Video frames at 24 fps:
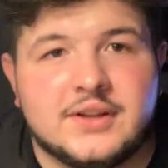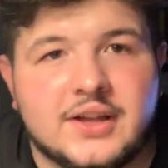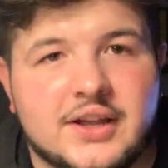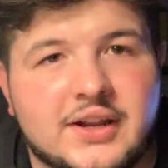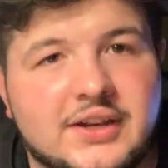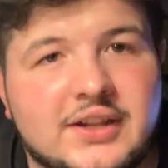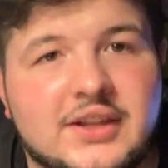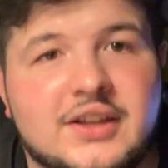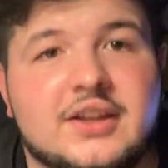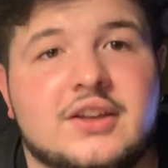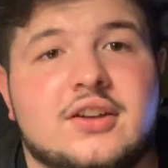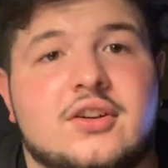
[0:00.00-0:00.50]

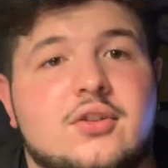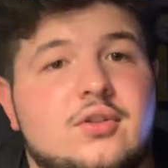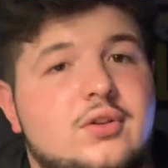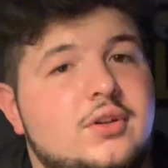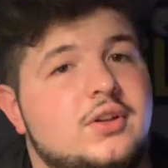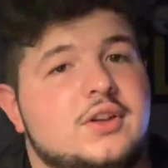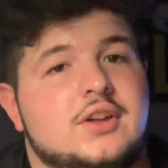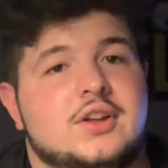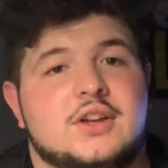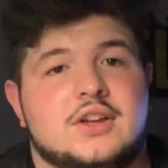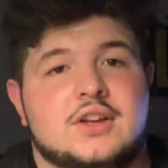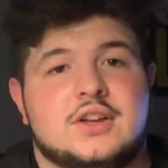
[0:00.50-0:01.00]
and he'll
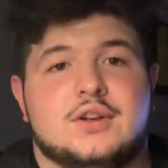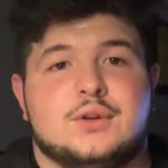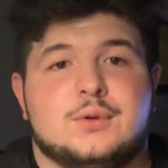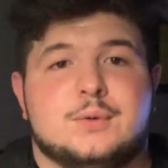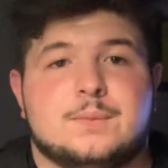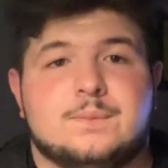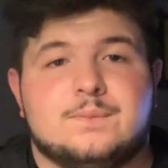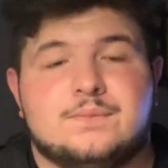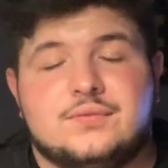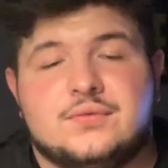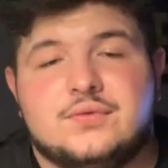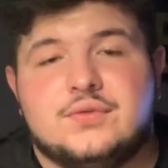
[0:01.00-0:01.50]

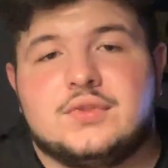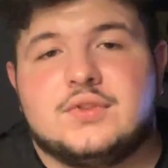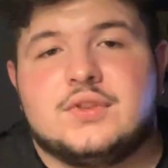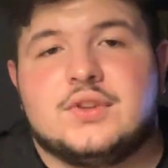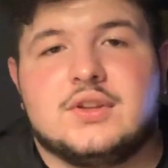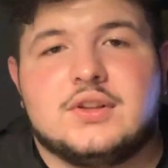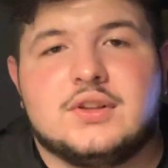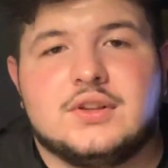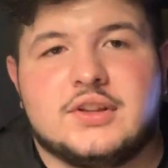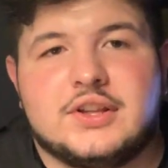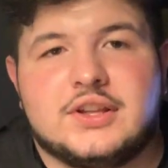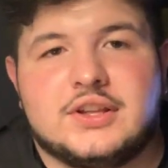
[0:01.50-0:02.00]

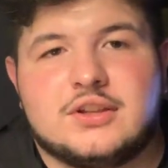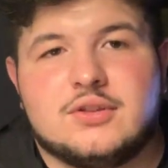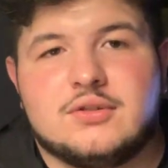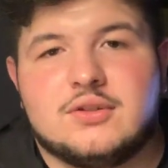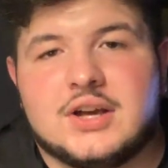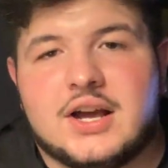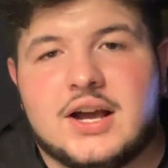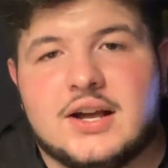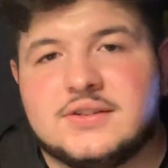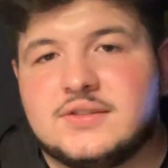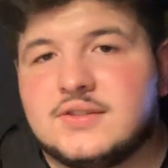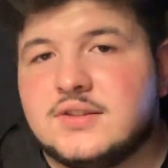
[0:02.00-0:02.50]
link you
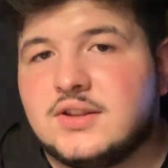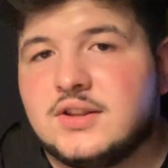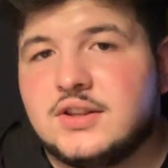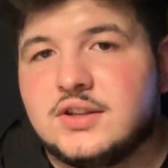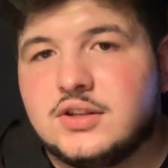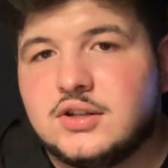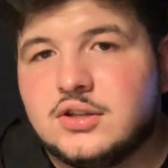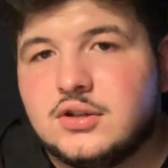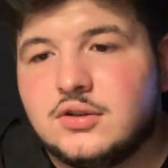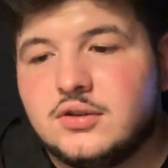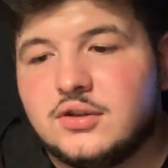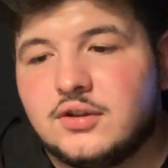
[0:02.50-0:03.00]
guys to
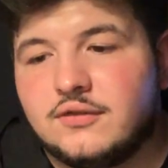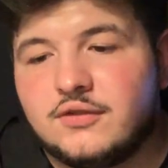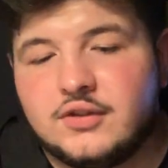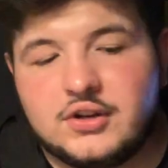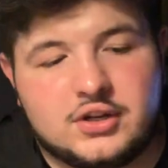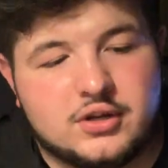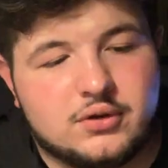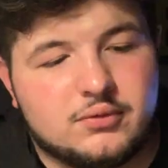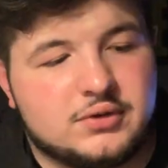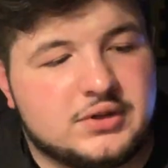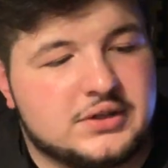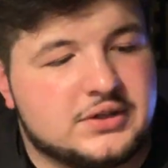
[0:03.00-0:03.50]
the, the
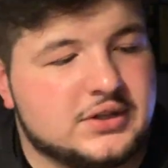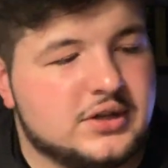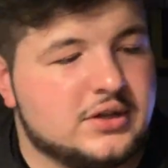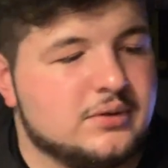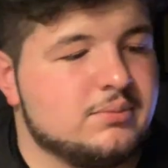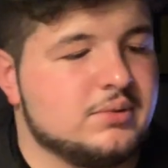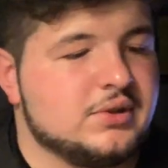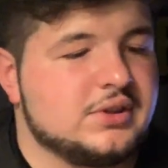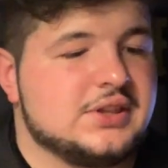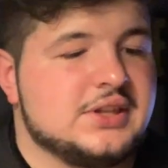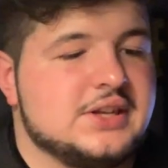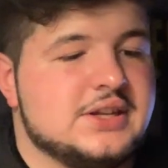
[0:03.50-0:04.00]
video we did.
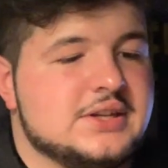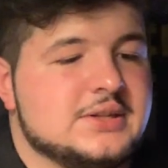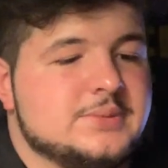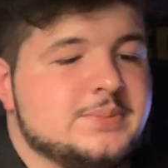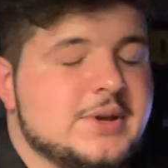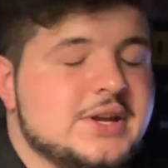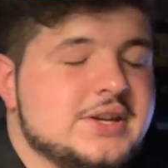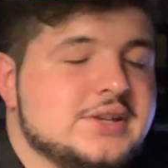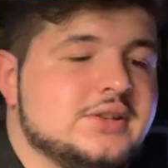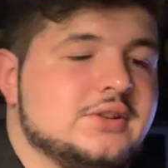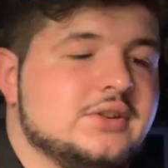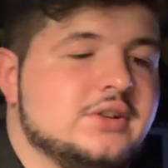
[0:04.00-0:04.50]
But these
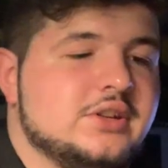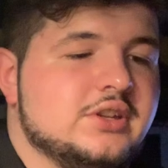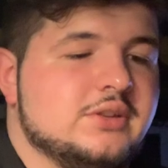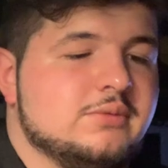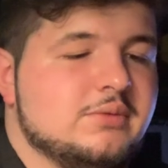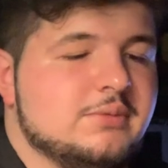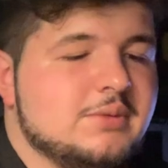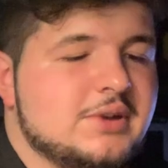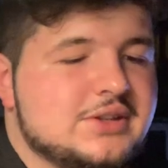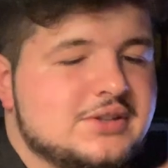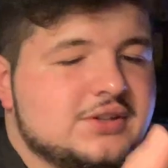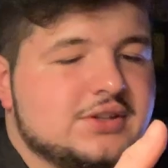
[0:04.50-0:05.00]
basically,
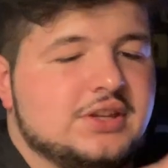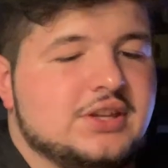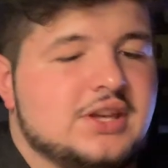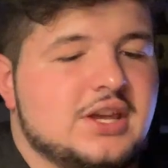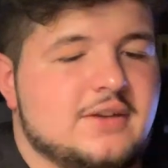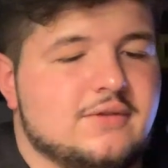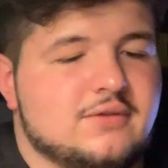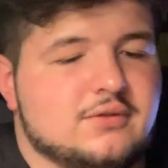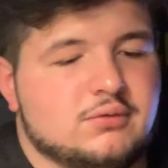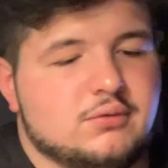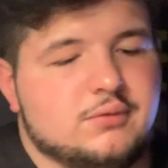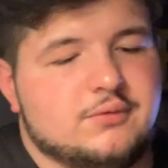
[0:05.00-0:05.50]
we basically
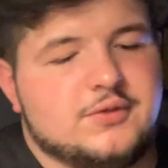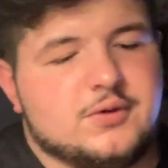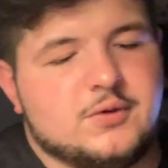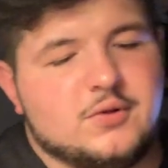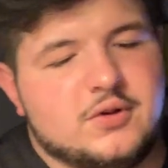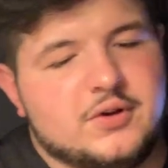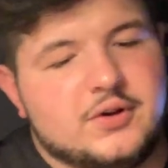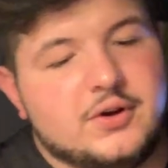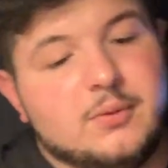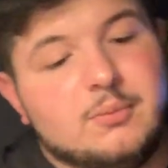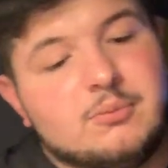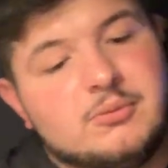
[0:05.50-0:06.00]
gave a review
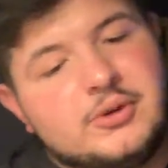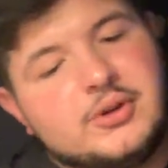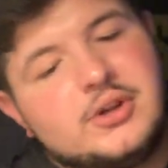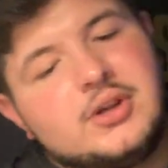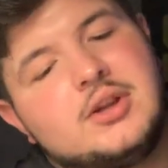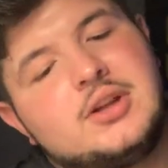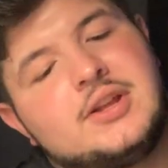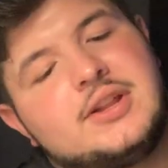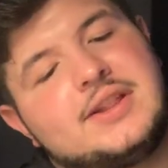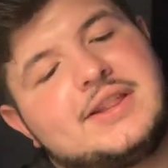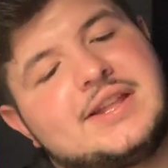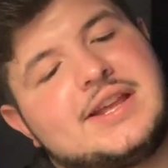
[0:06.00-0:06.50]
on them.
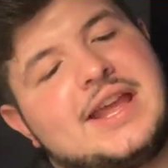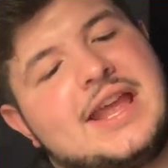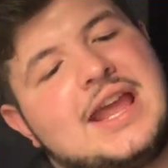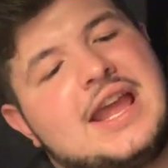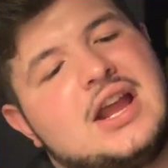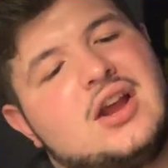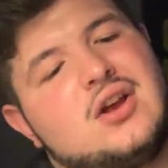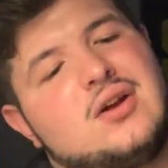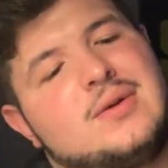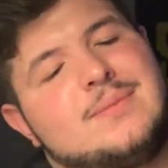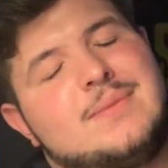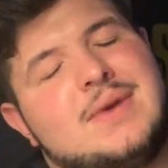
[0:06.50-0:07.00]
The
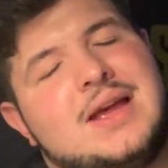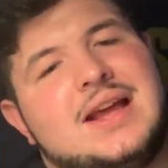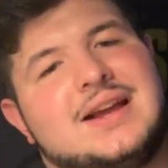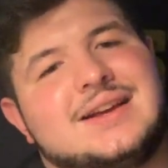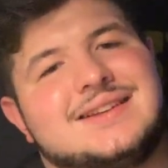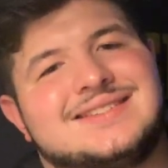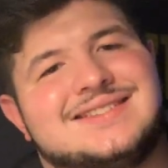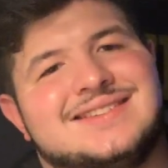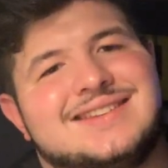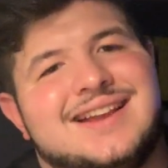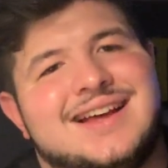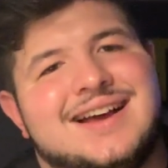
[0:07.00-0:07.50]
Air
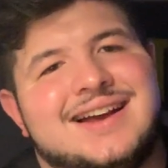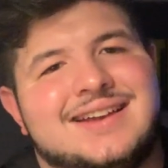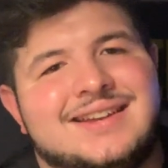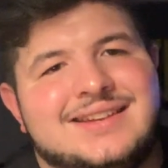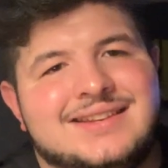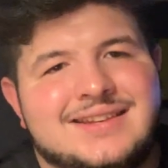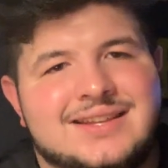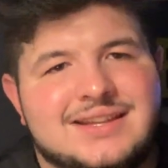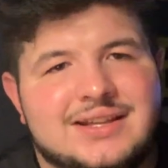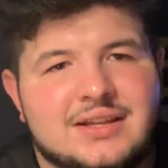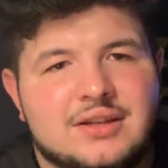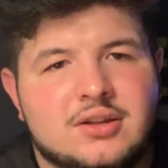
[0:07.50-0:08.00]
Max
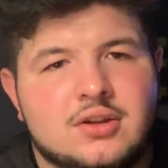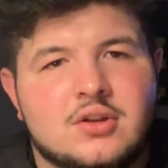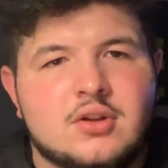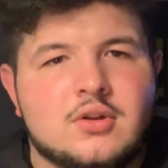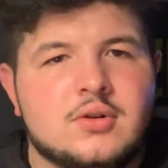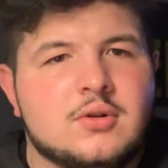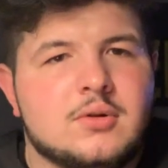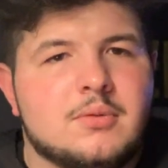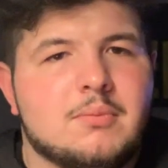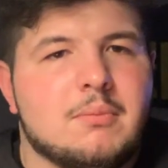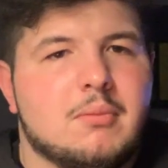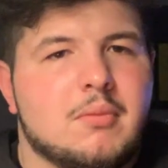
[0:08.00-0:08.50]
90
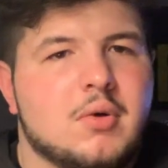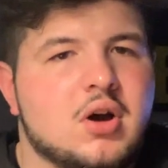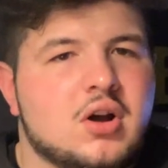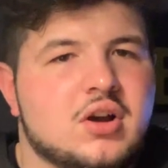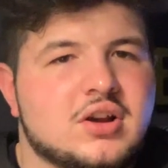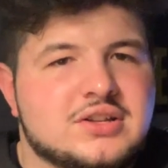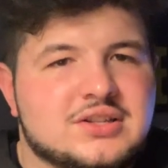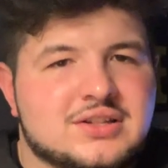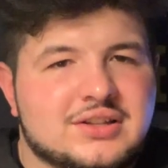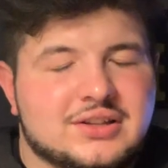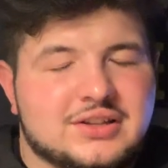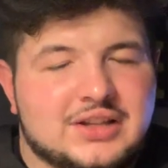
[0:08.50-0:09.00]

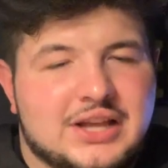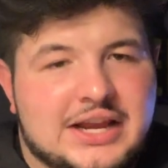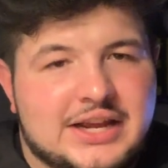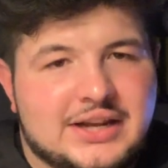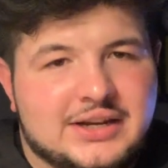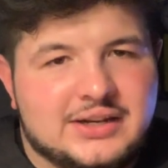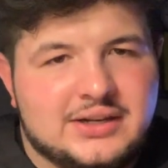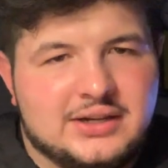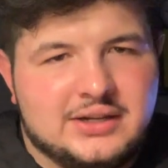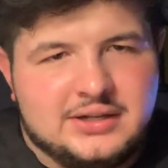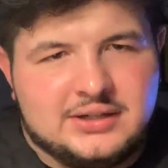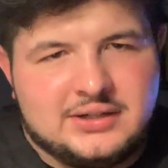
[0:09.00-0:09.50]
Mars
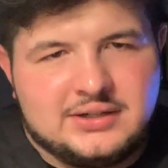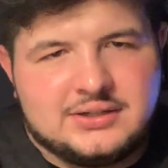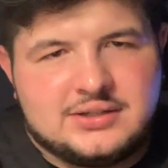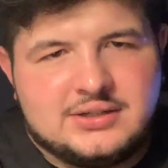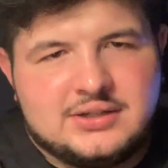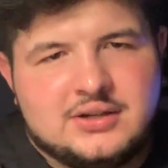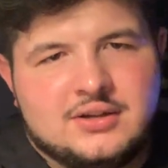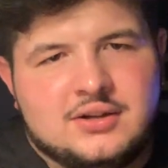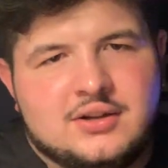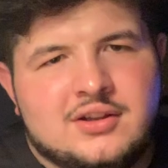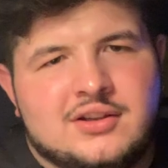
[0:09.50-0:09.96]
landings,